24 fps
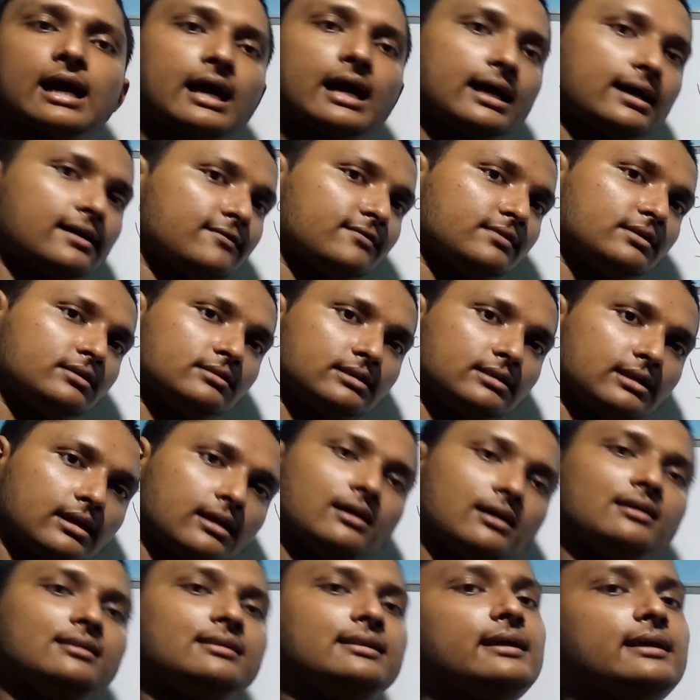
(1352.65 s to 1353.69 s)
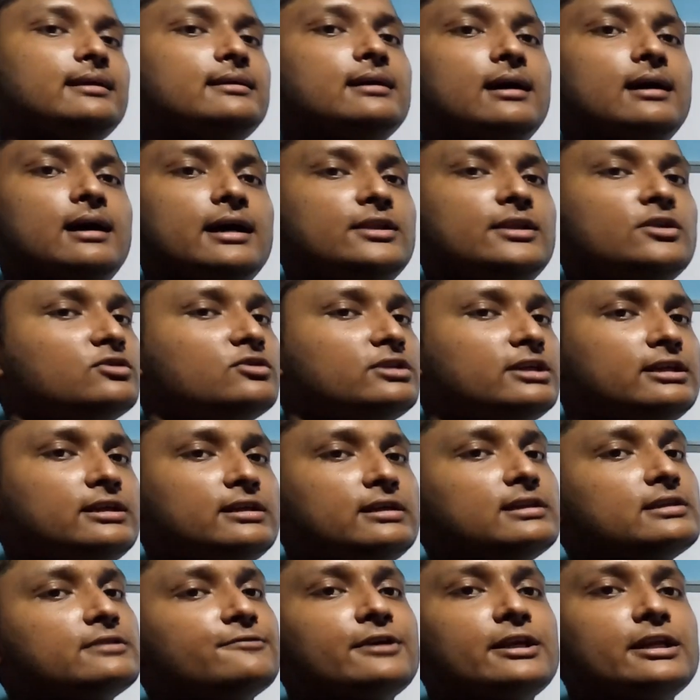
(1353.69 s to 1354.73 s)
I have a thing that I know that
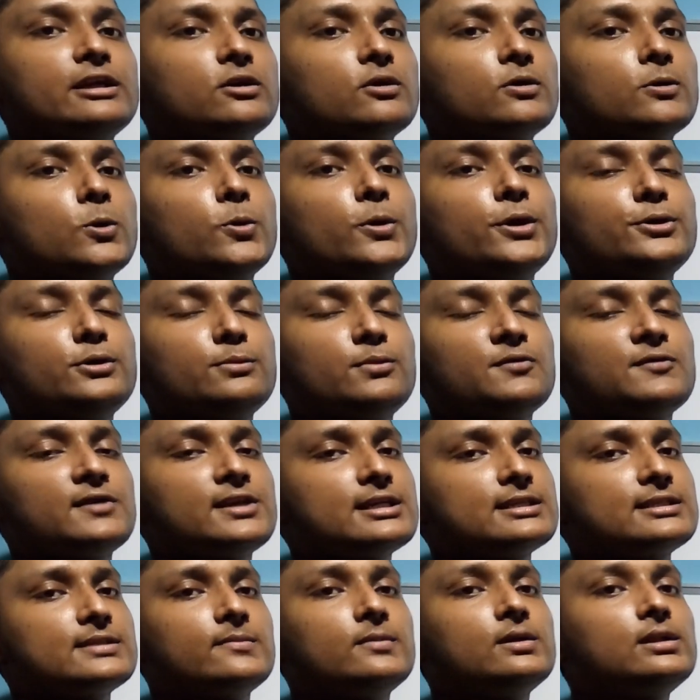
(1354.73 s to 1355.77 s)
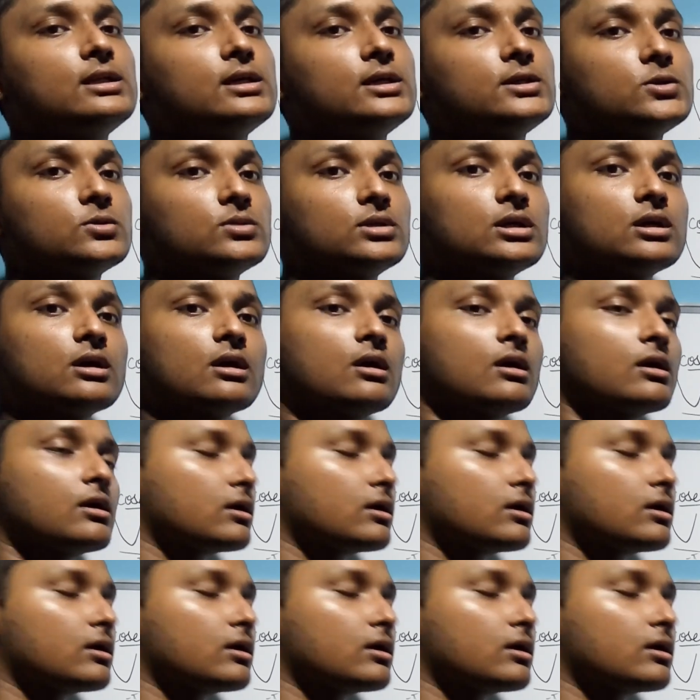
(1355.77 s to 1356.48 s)
it is going to be very similar to the